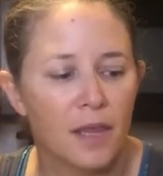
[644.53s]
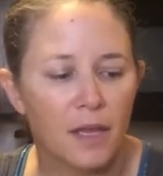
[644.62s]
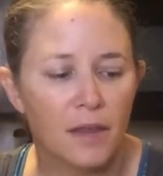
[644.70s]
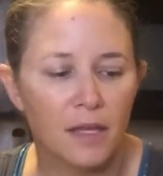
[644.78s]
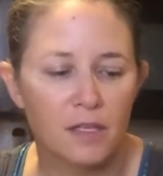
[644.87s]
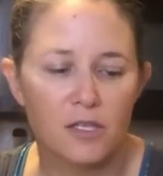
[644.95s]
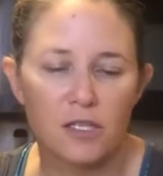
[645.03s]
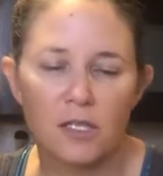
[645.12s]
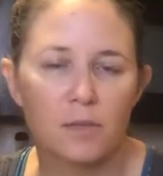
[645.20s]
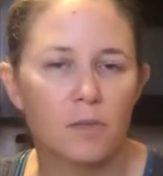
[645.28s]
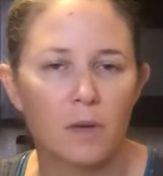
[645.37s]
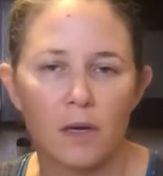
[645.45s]
That's just,
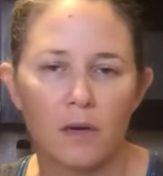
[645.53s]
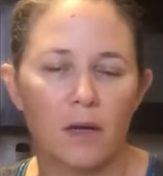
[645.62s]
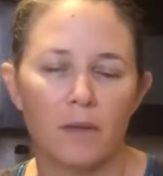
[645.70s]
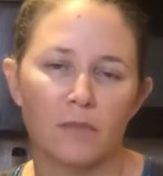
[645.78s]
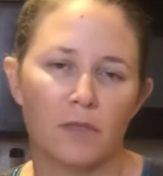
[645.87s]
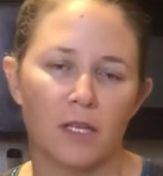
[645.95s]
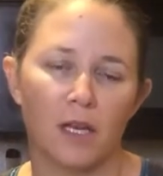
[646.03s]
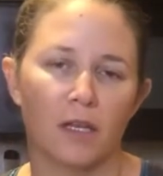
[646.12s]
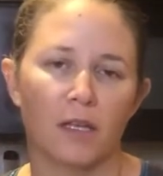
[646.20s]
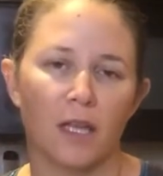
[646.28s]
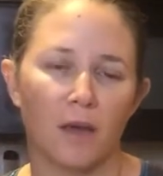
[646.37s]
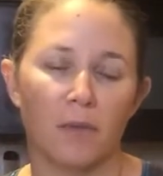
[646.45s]
I'm
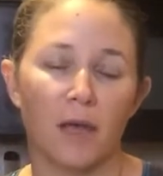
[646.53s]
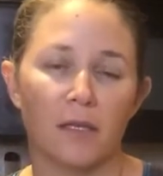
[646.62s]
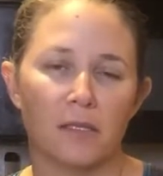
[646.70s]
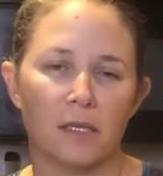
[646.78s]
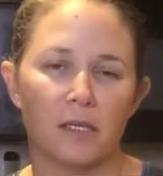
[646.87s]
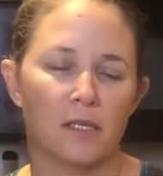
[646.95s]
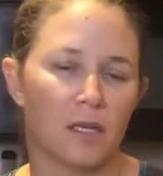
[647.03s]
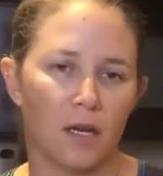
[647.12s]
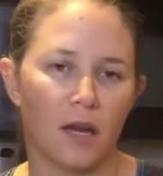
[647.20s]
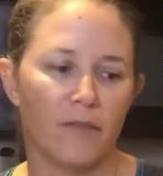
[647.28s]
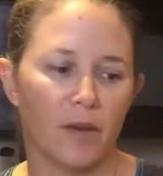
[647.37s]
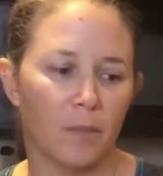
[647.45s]
recycling that plastic because I don't
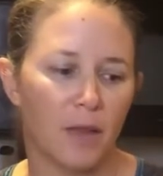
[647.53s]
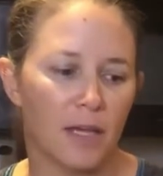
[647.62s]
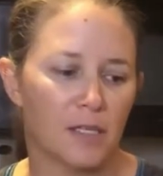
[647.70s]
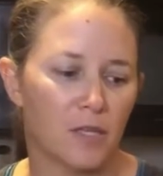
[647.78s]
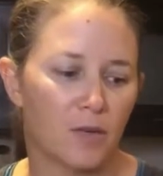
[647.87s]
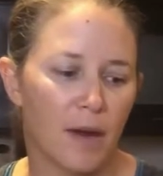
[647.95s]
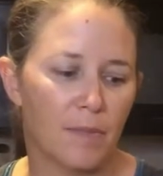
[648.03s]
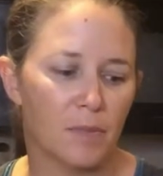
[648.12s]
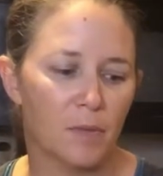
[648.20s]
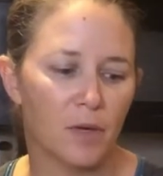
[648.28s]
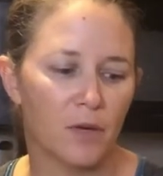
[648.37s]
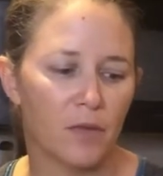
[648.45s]
have any plastic wrap to
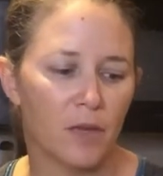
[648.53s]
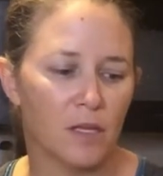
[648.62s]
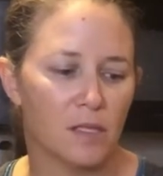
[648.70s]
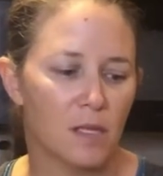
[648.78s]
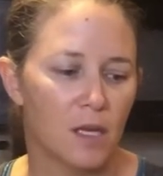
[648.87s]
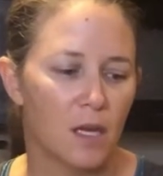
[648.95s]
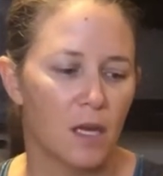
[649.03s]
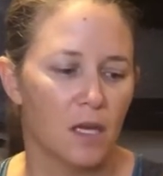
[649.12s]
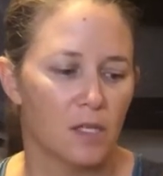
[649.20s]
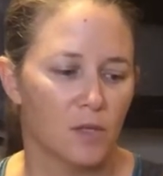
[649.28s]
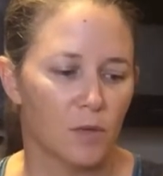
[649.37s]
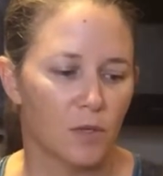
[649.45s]
put over this.
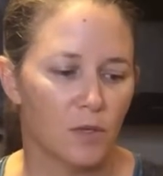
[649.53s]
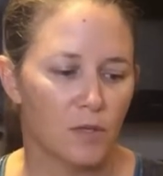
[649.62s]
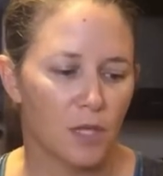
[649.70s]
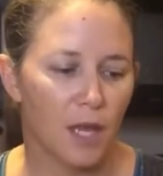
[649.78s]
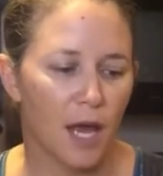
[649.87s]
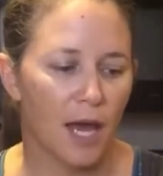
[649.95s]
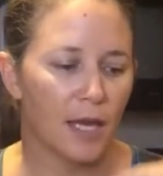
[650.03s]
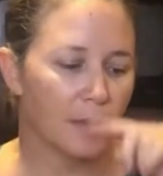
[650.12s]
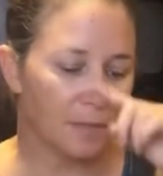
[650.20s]
So we're using that.